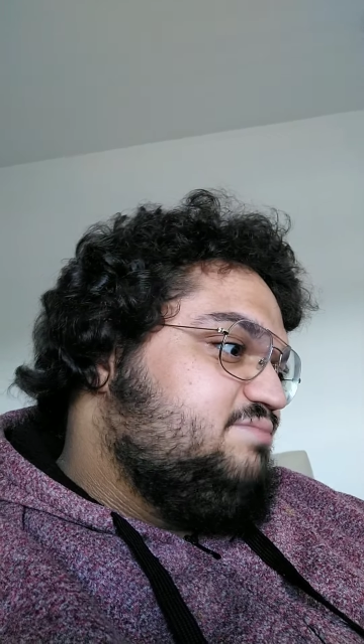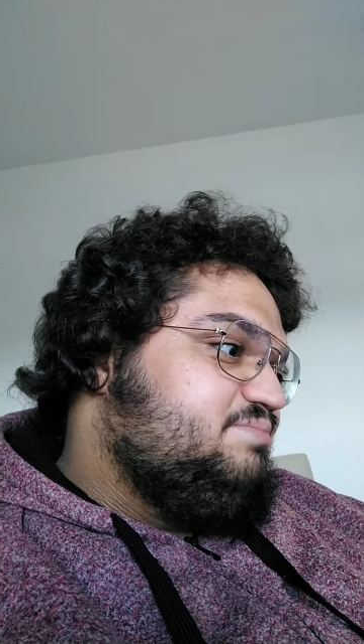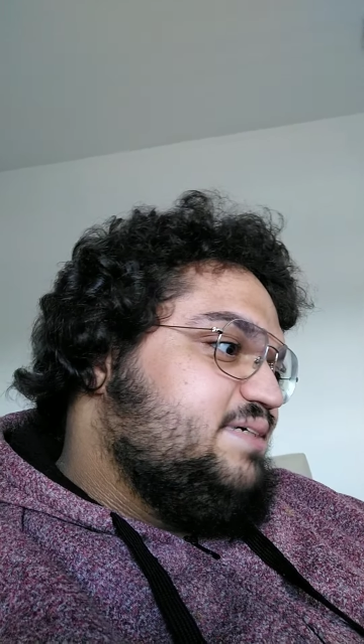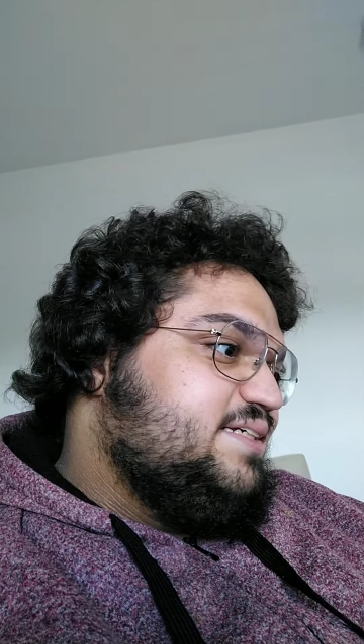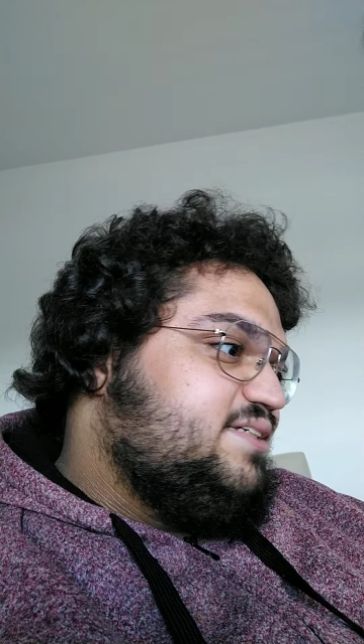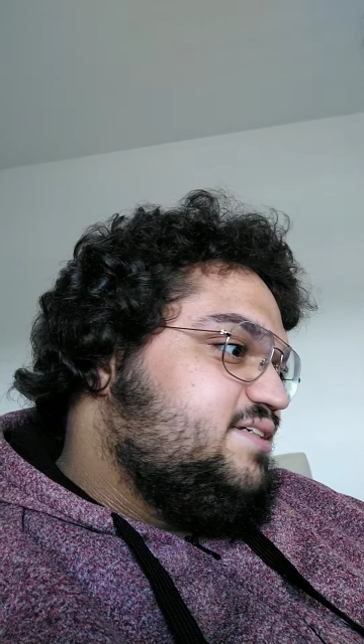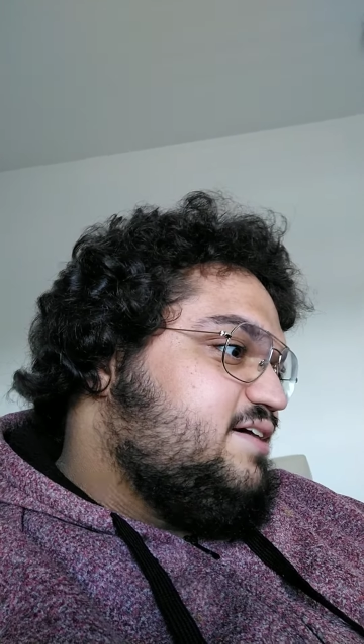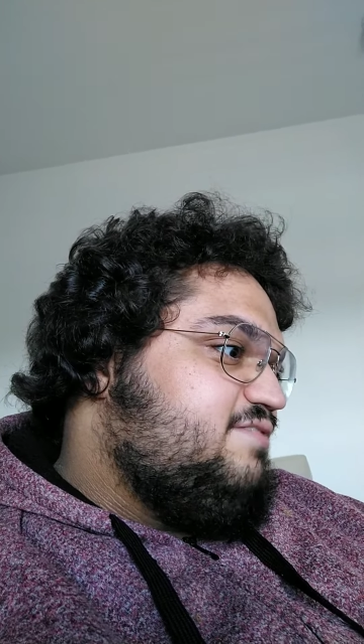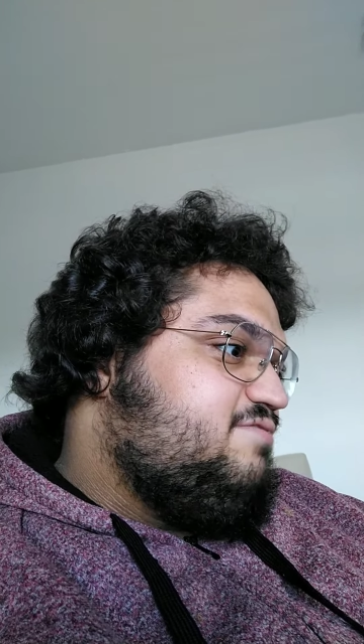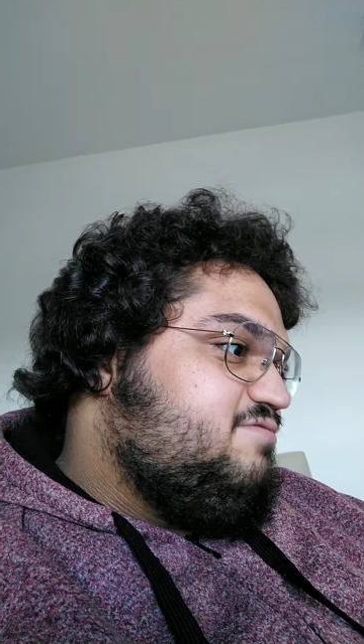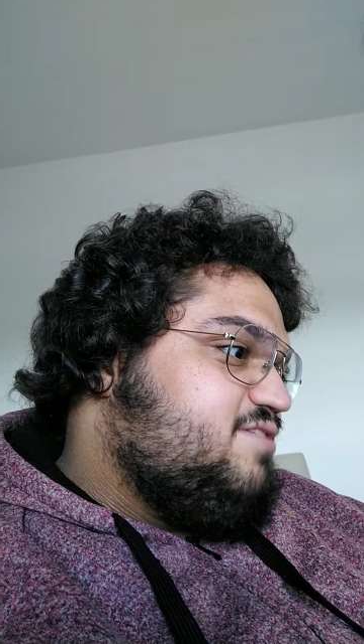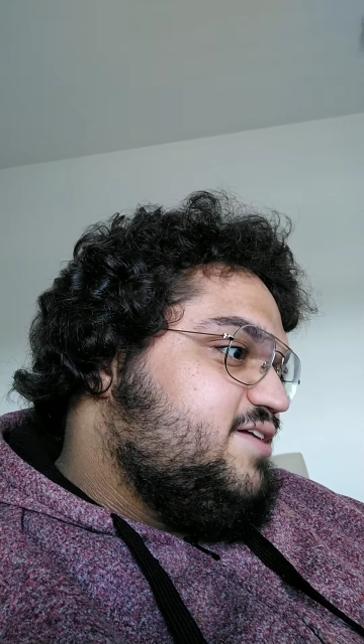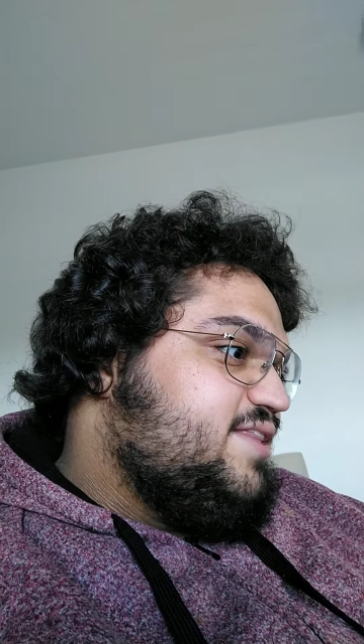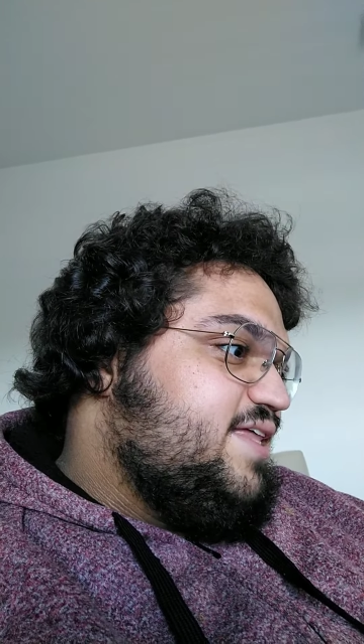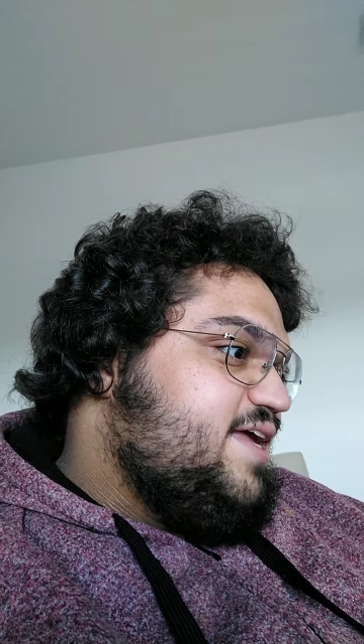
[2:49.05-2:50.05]
based off
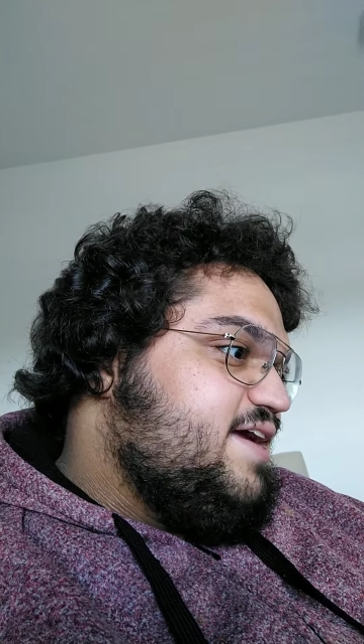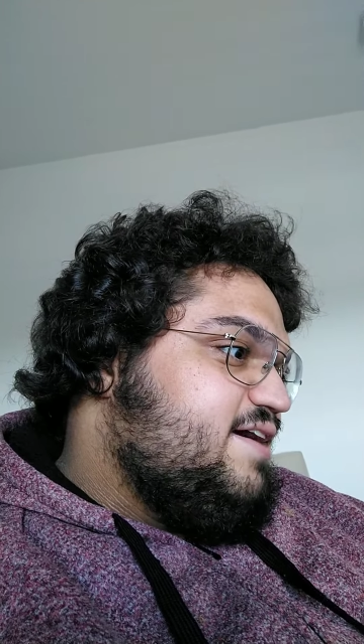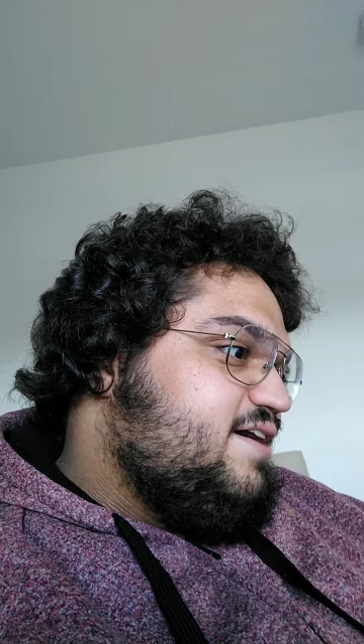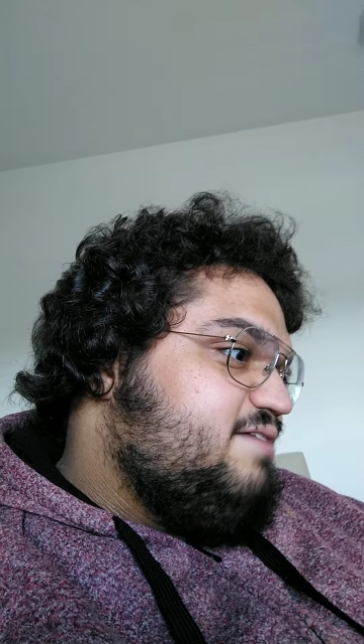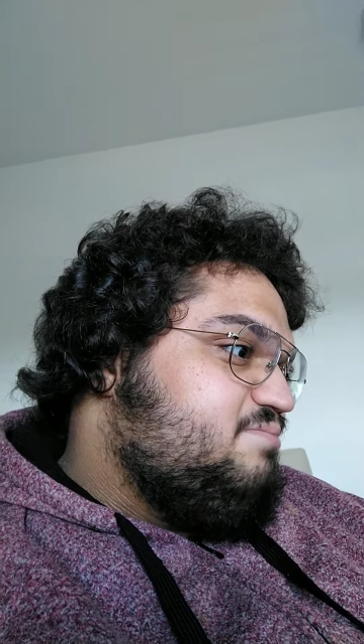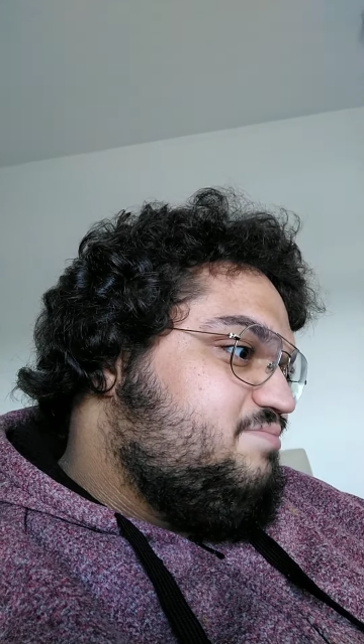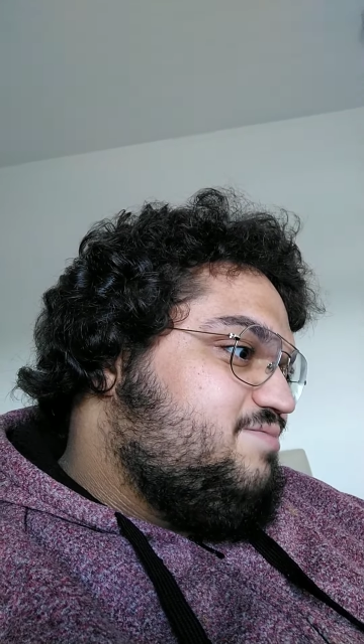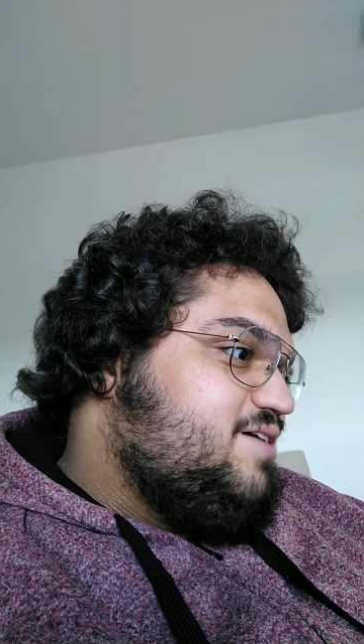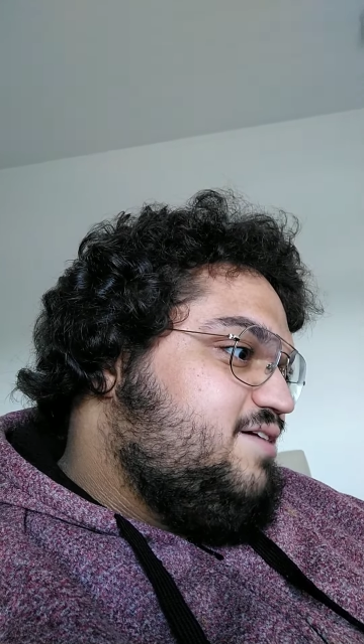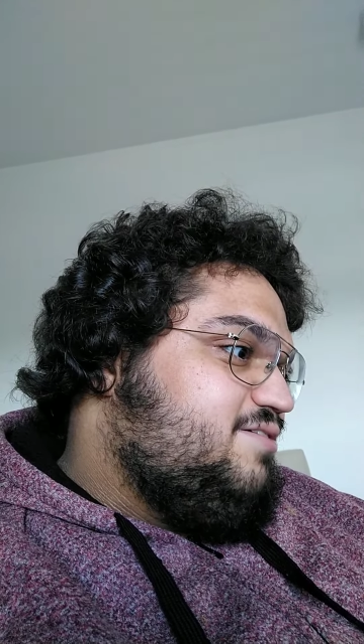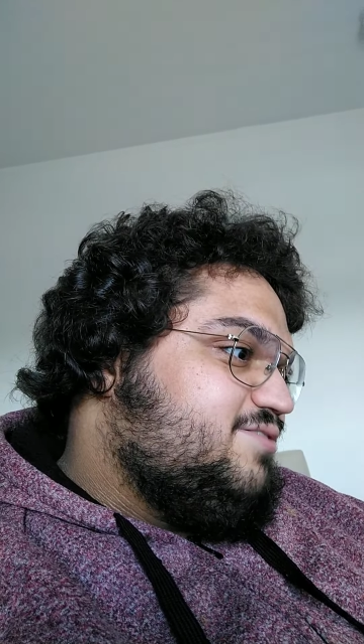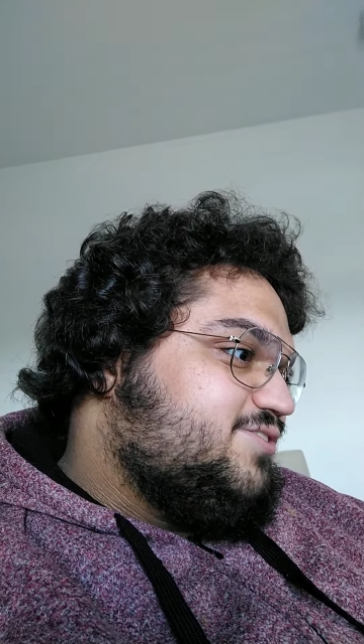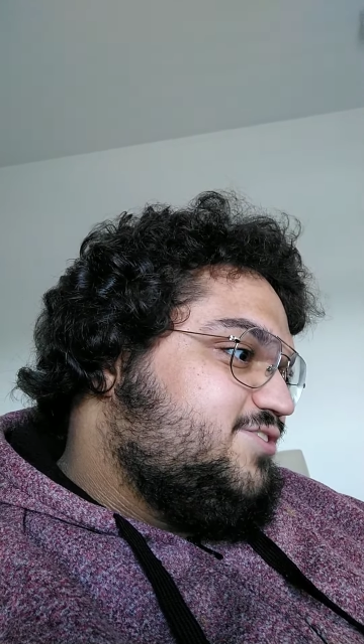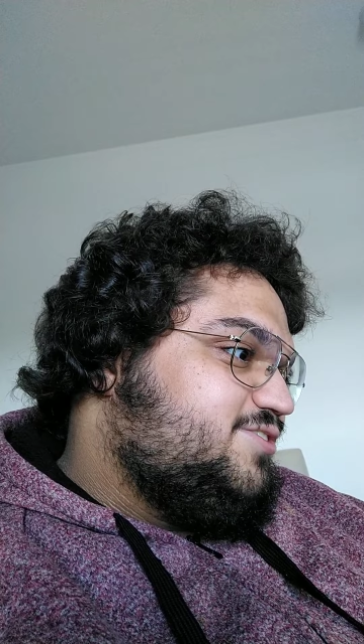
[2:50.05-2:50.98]
what the uh, prequel